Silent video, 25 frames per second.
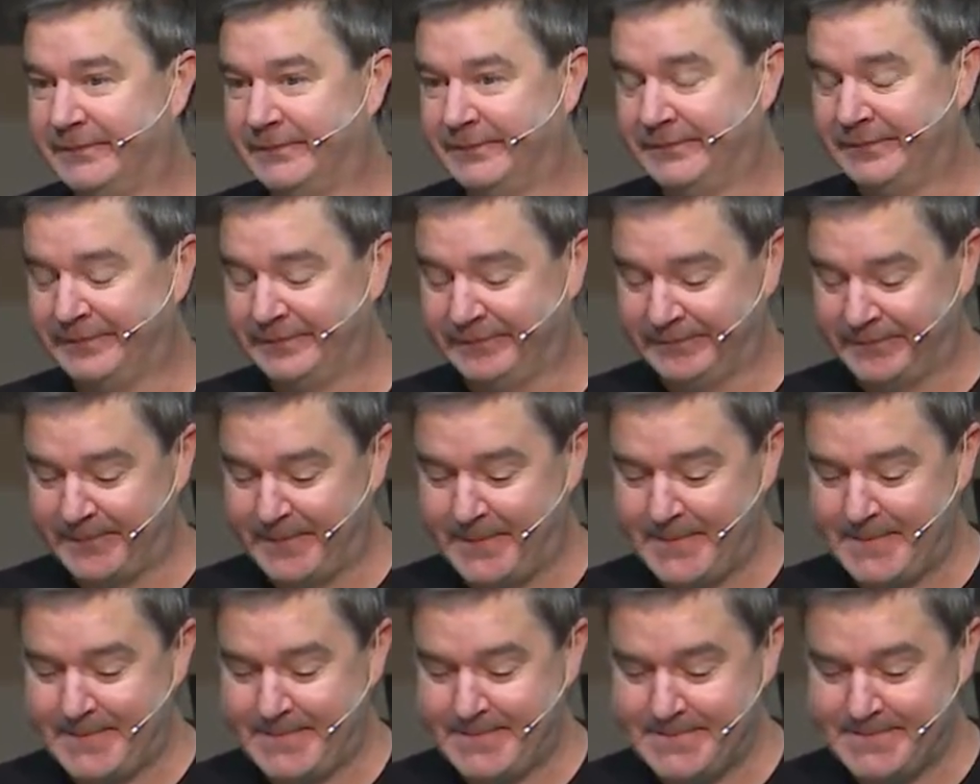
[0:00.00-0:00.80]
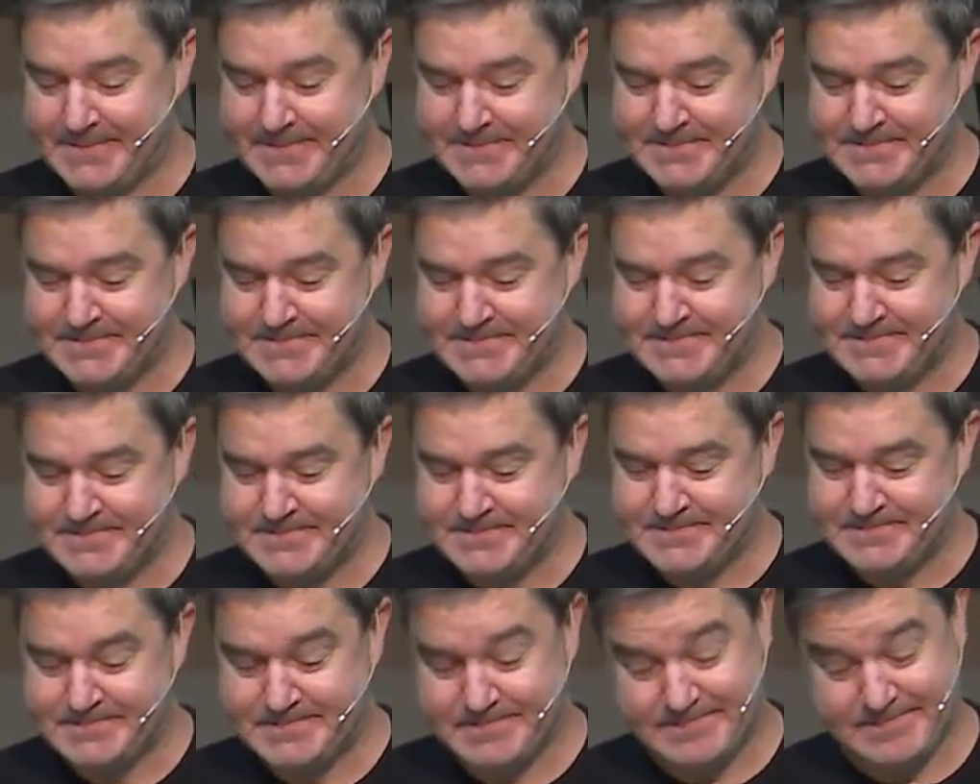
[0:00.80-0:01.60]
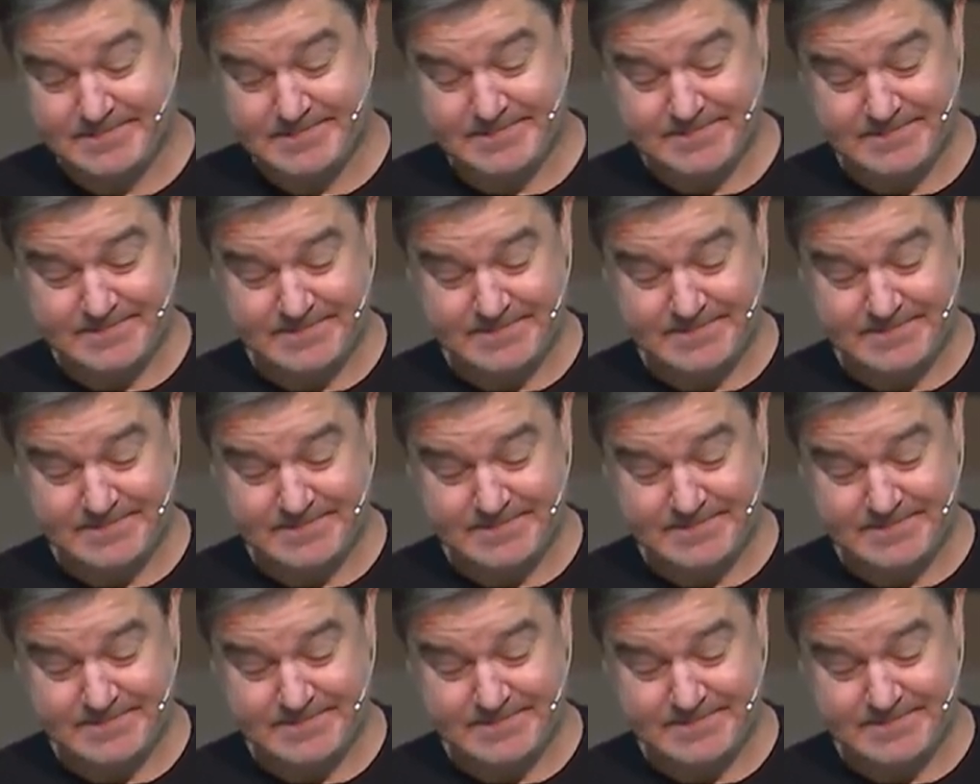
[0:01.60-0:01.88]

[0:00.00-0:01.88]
[no speech]